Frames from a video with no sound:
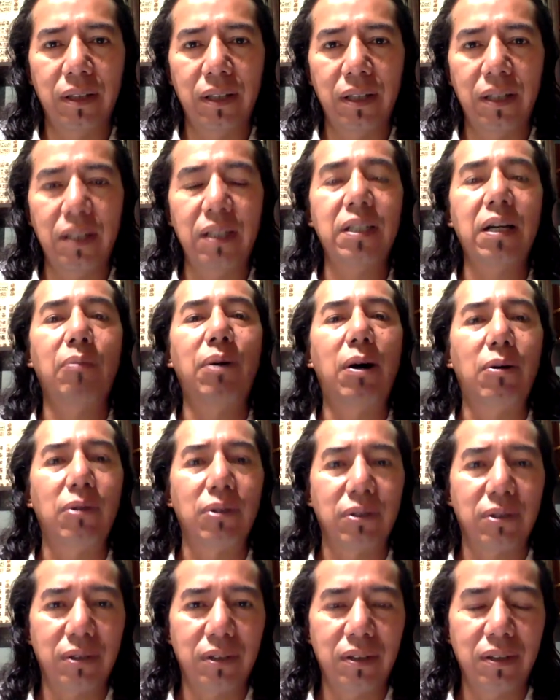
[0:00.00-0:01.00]
It's
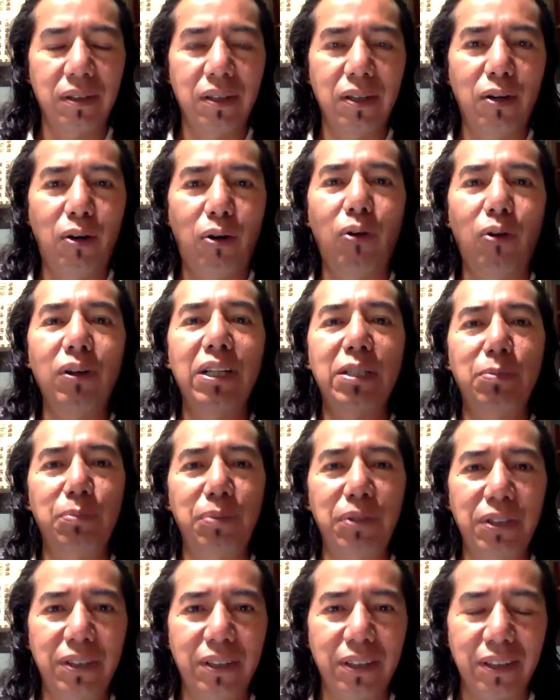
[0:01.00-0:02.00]
about all
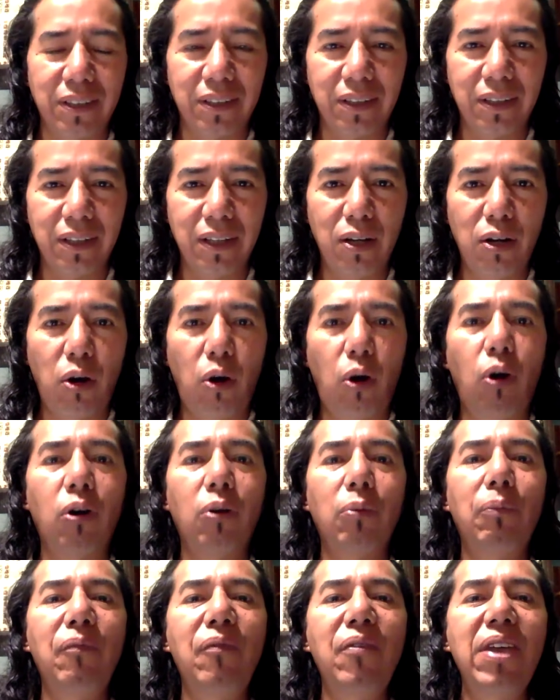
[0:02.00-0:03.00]
species,
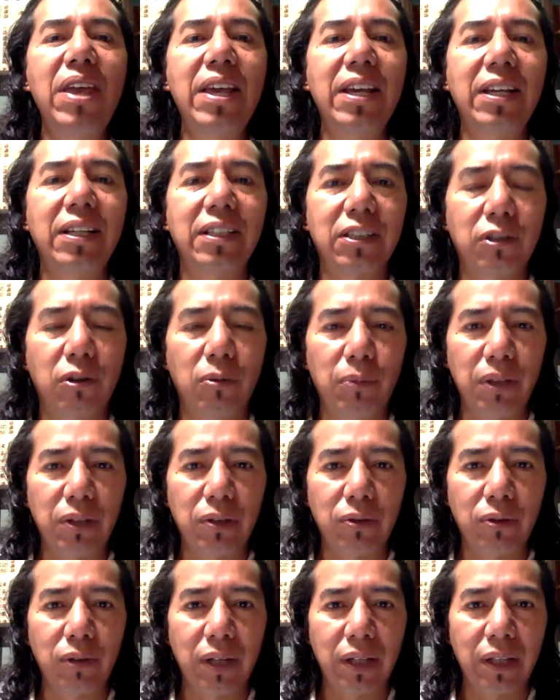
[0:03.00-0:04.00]
all beings coming
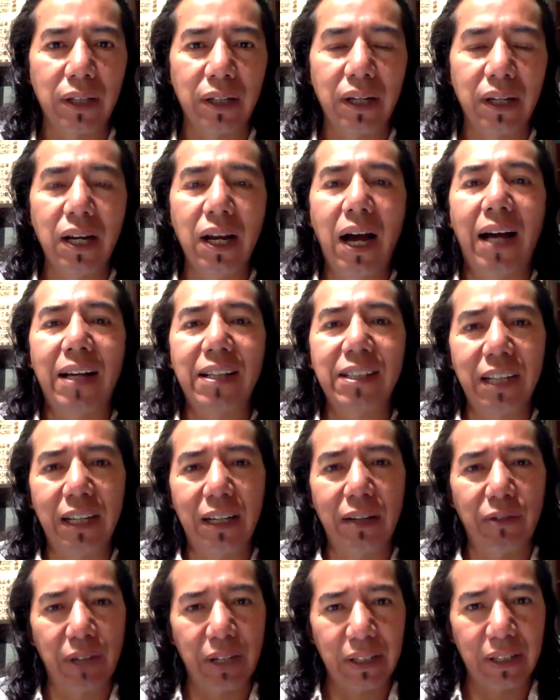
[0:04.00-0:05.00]
together and
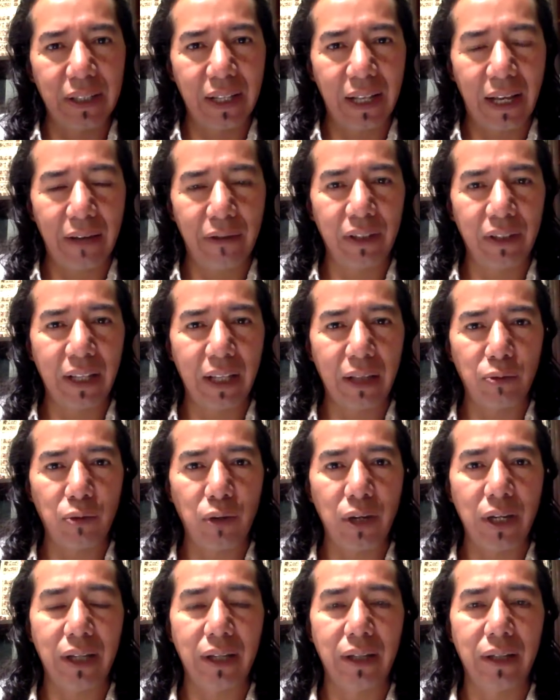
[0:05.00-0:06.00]
celebrate life in that
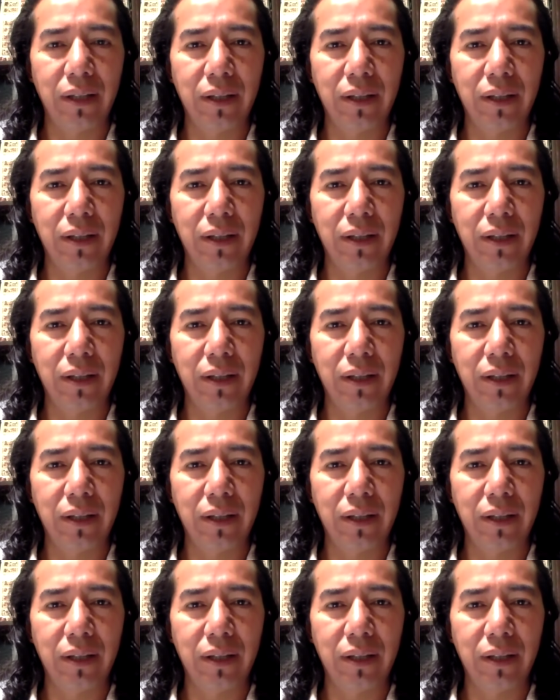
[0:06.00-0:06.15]
way.